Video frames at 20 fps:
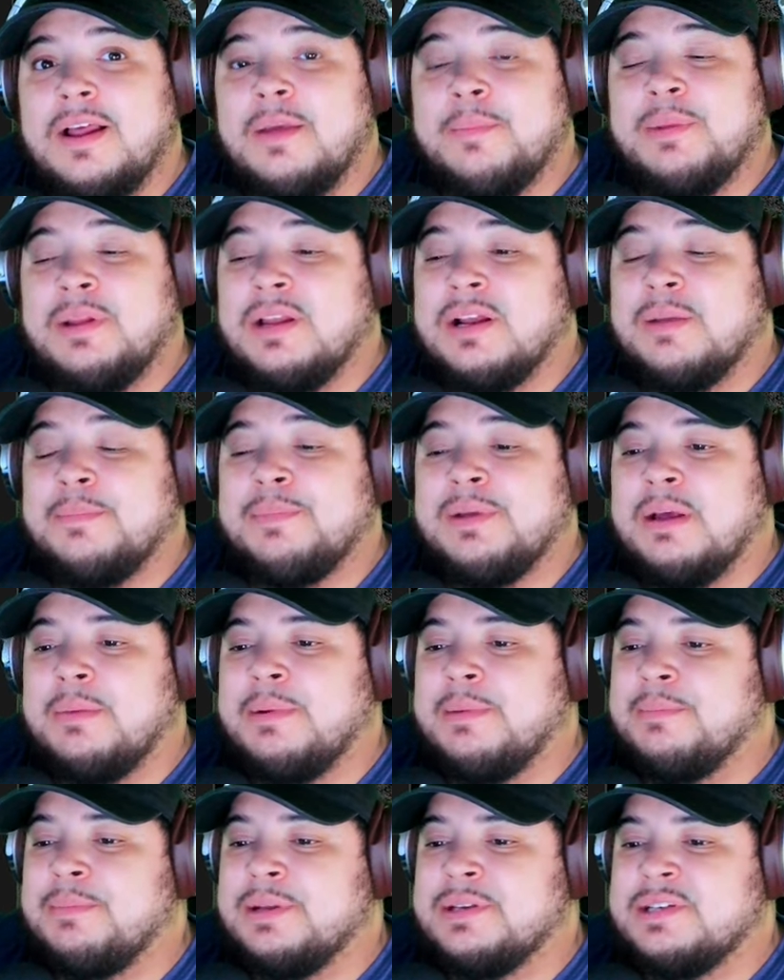been like i have
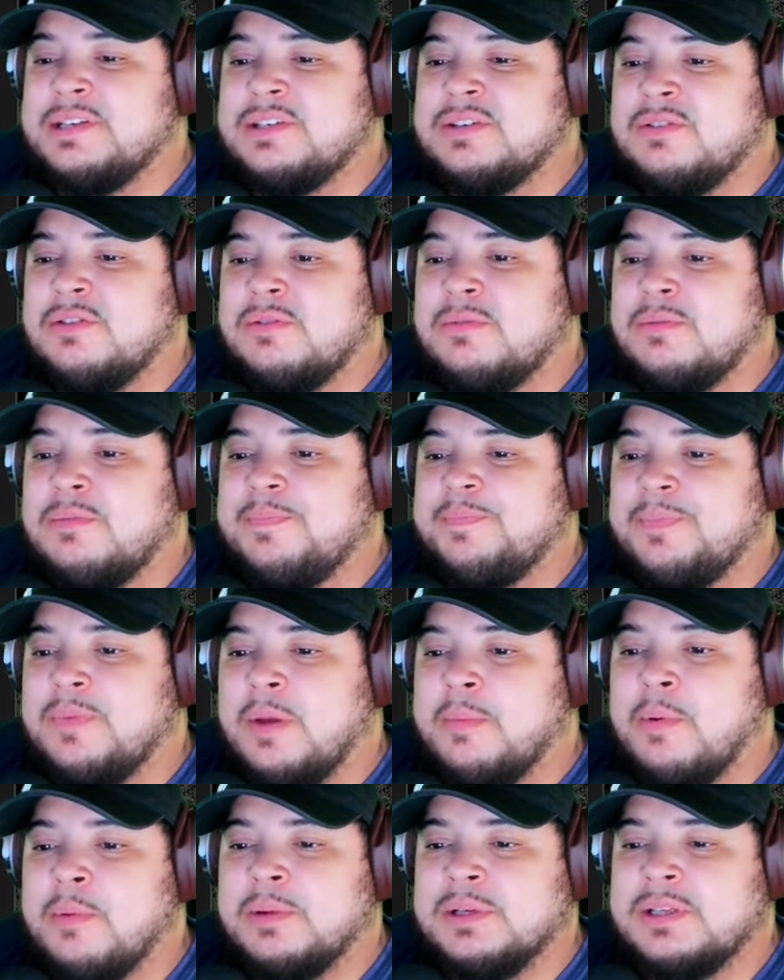been busy, so
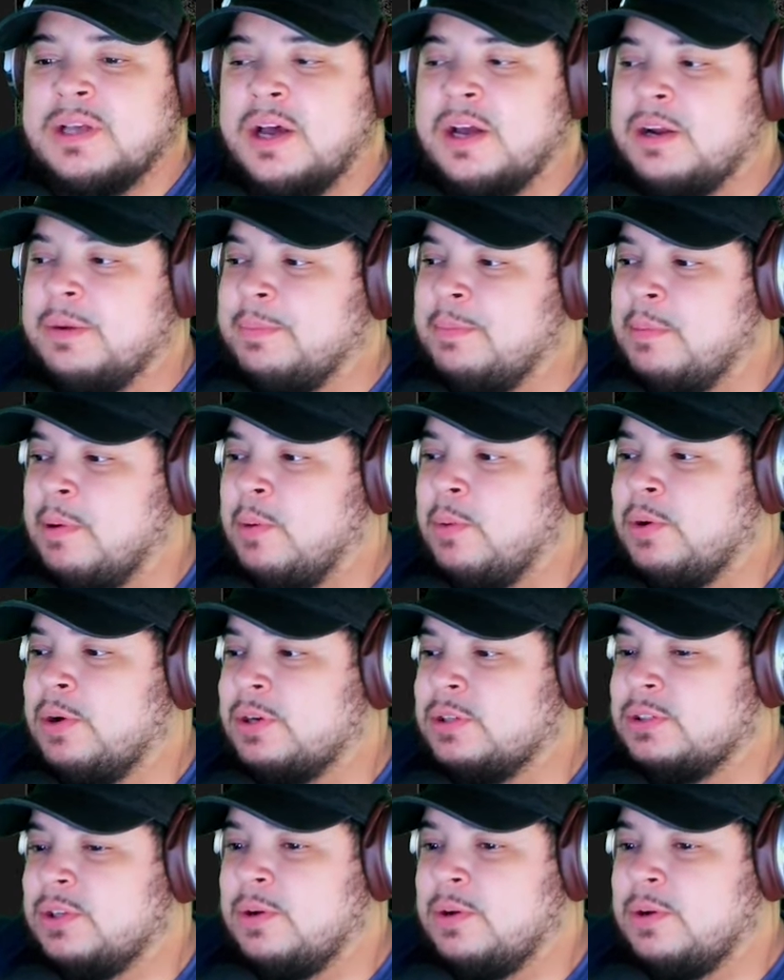I'm almost caught up in my work.